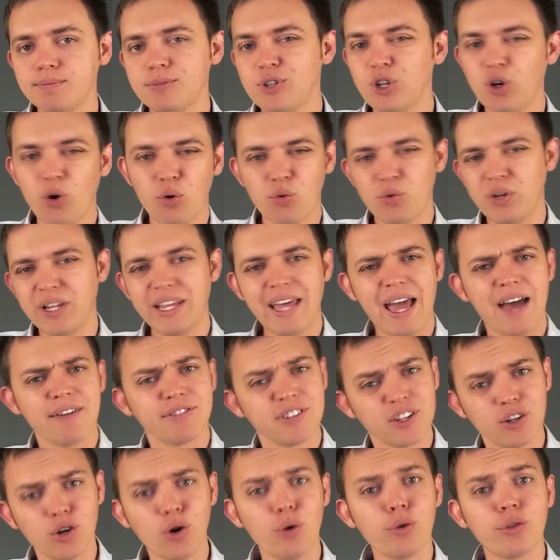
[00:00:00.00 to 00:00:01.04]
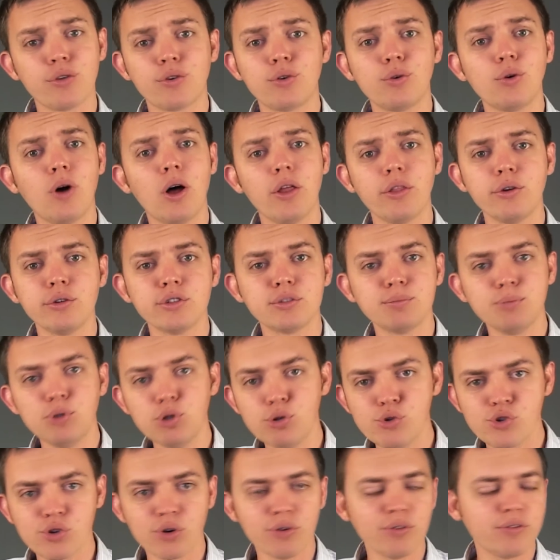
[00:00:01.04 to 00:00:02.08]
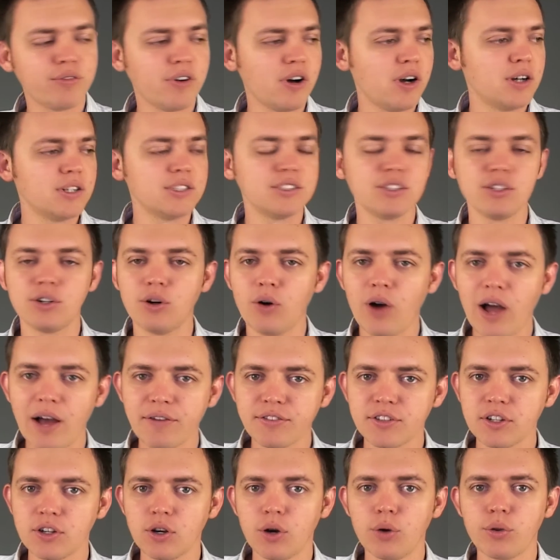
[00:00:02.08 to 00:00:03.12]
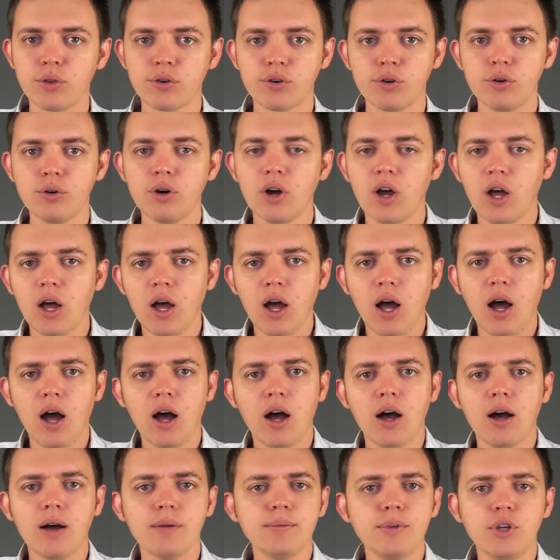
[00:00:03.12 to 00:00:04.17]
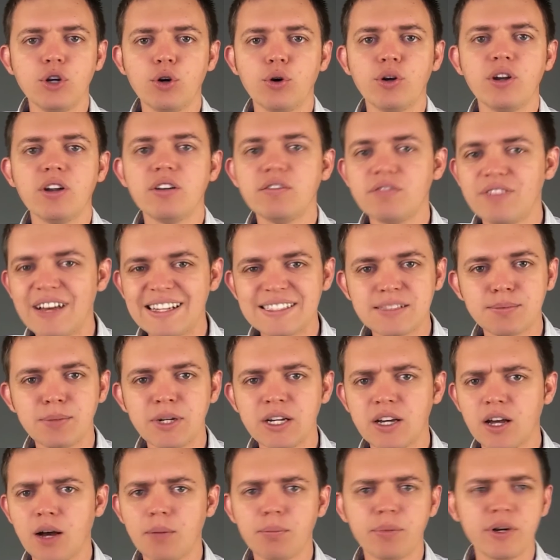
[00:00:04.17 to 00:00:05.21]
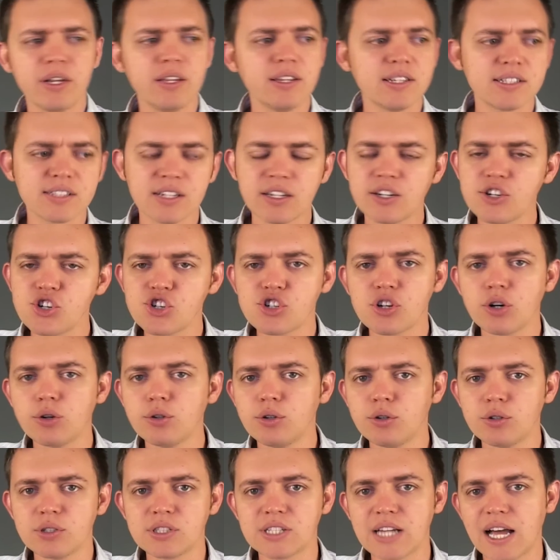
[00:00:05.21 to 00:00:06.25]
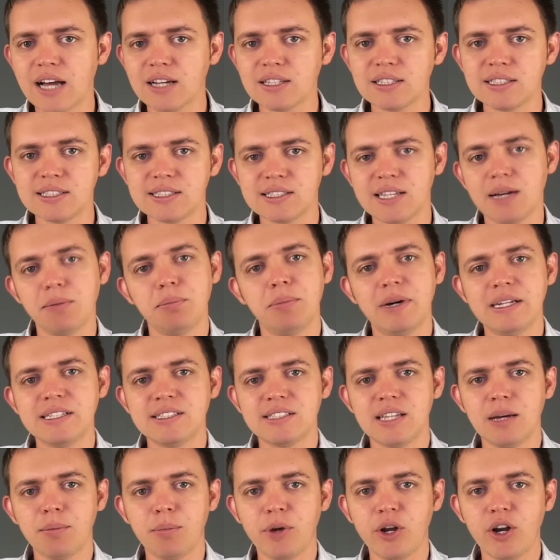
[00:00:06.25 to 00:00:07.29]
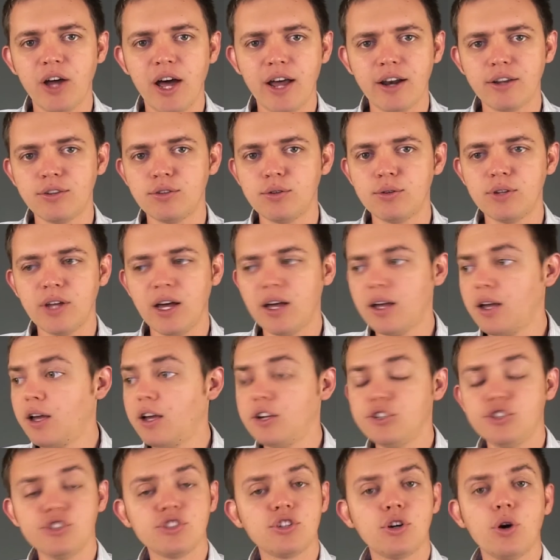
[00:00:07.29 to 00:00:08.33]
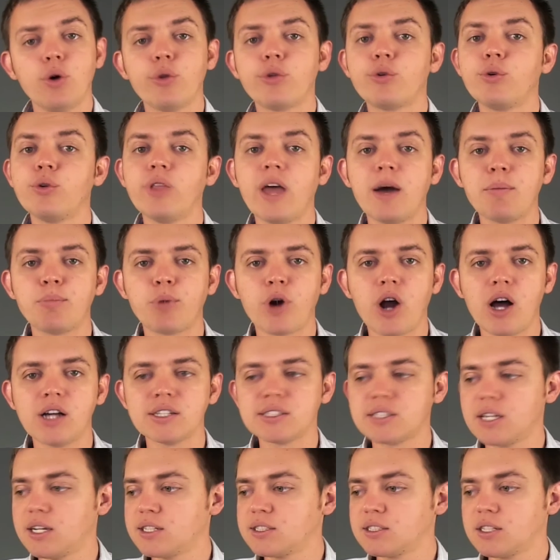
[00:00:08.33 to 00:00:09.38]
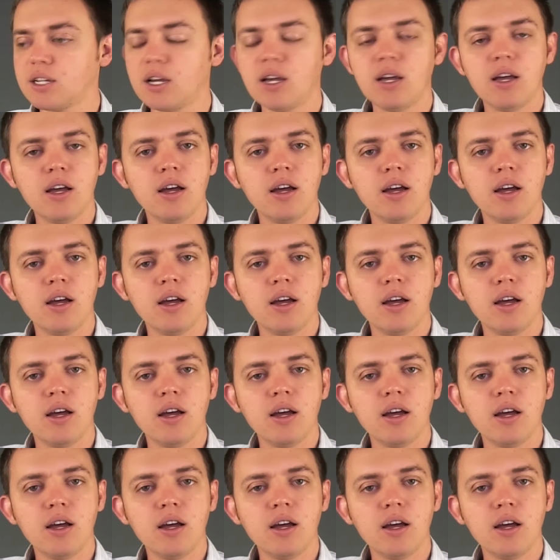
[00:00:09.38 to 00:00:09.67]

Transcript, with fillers: You don't really have to go through all those mutual funds. You don't have to go through, uh, you know, an investment company that's going to show you exactly step by step on how to do that. Just go through that process.